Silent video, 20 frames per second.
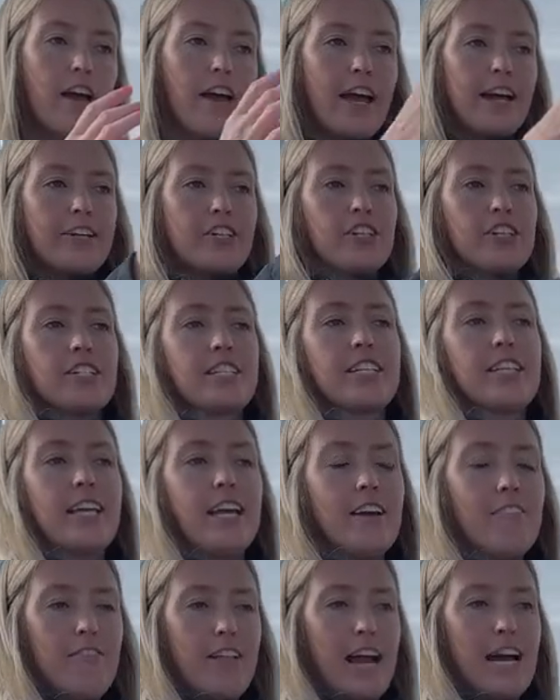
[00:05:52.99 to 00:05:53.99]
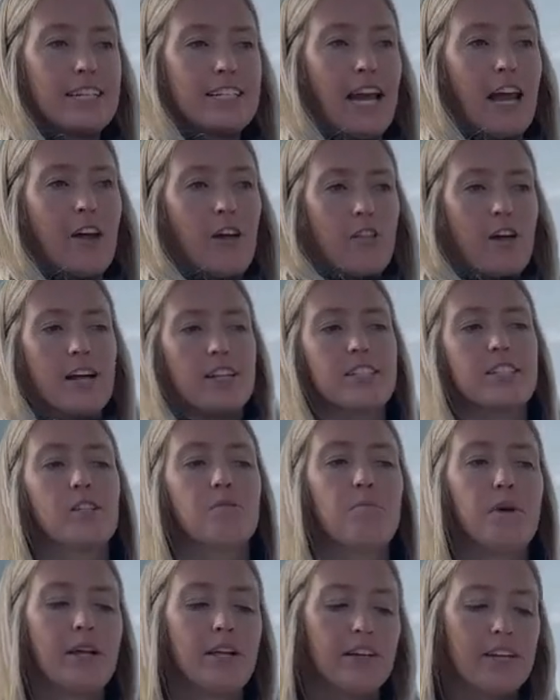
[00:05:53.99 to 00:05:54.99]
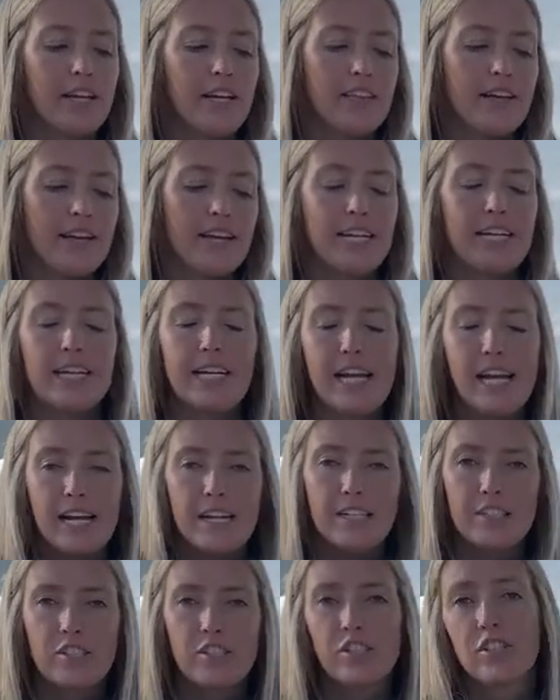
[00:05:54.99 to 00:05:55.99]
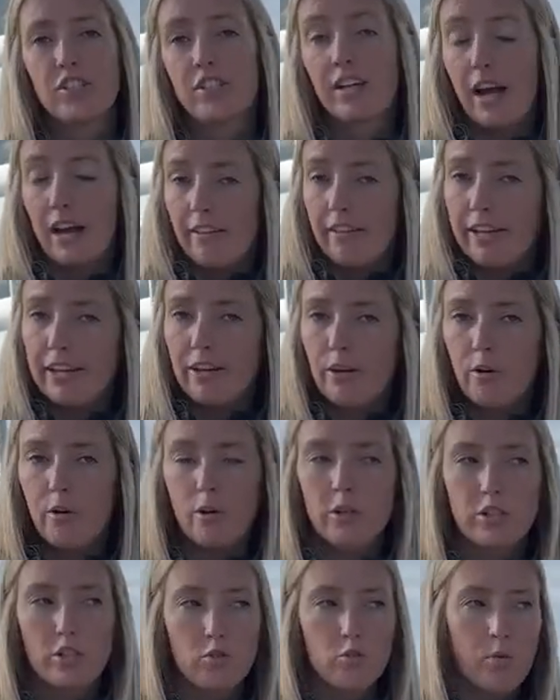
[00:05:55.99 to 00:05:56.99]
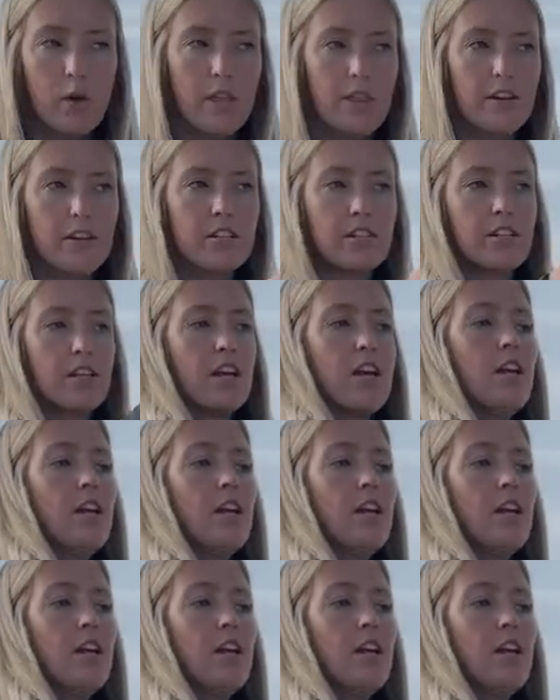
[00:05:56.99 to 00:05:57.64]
and just give that saddle that stability that it needs, just kind of like your horse's withers,